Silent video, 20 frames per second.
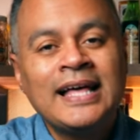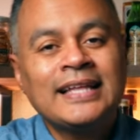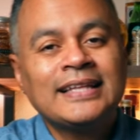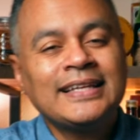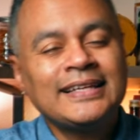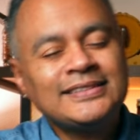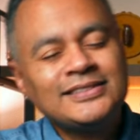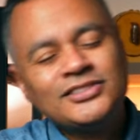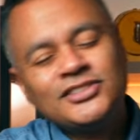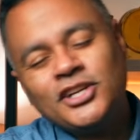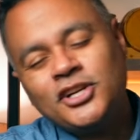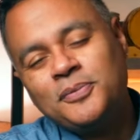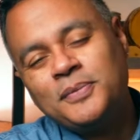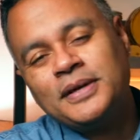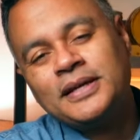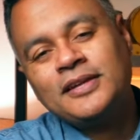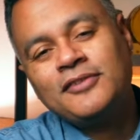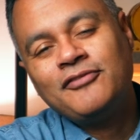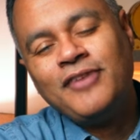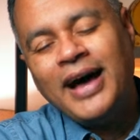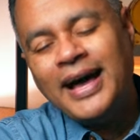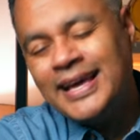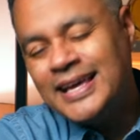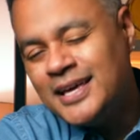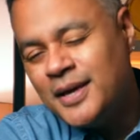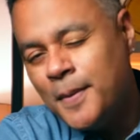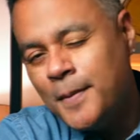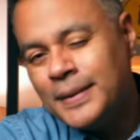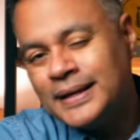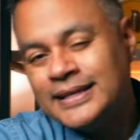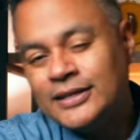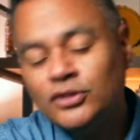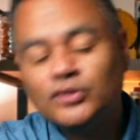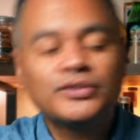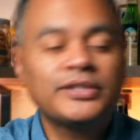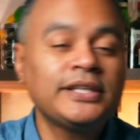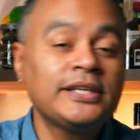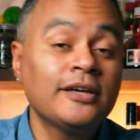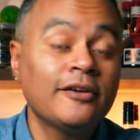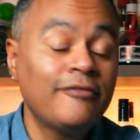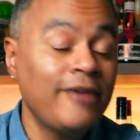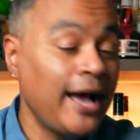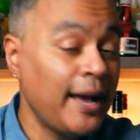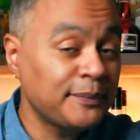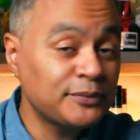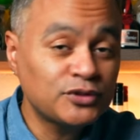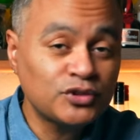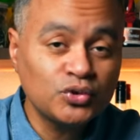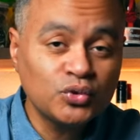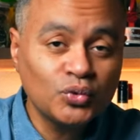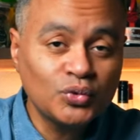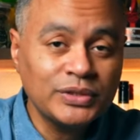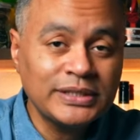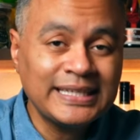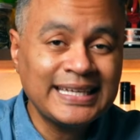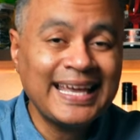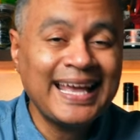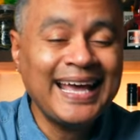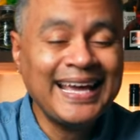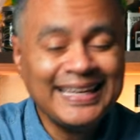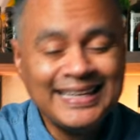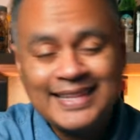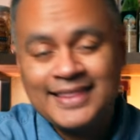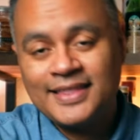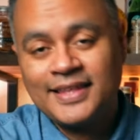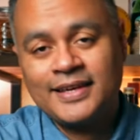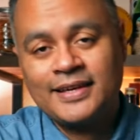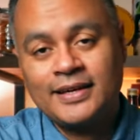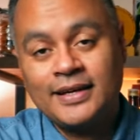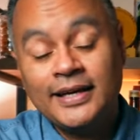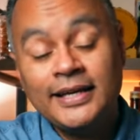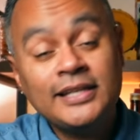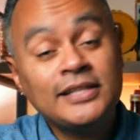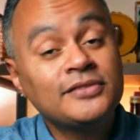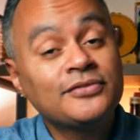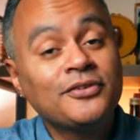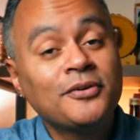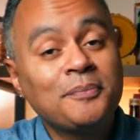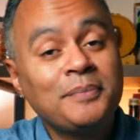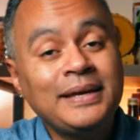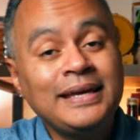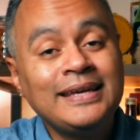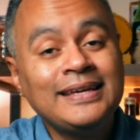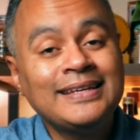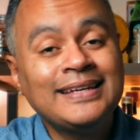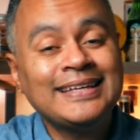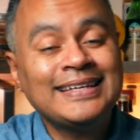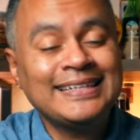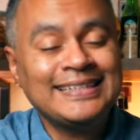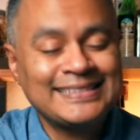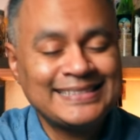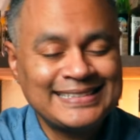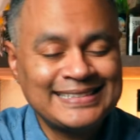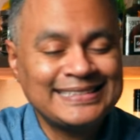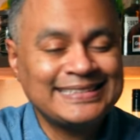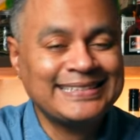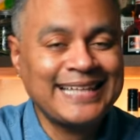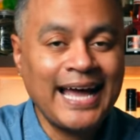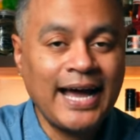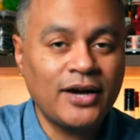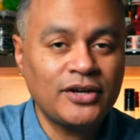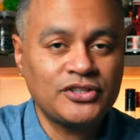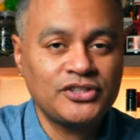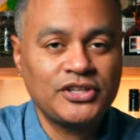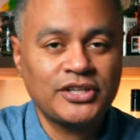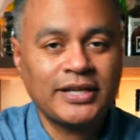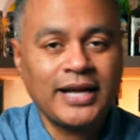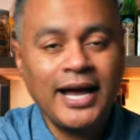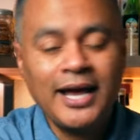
Ladies and gentlemen, if I am guilty of absolutely anything, it is for being nostalgic.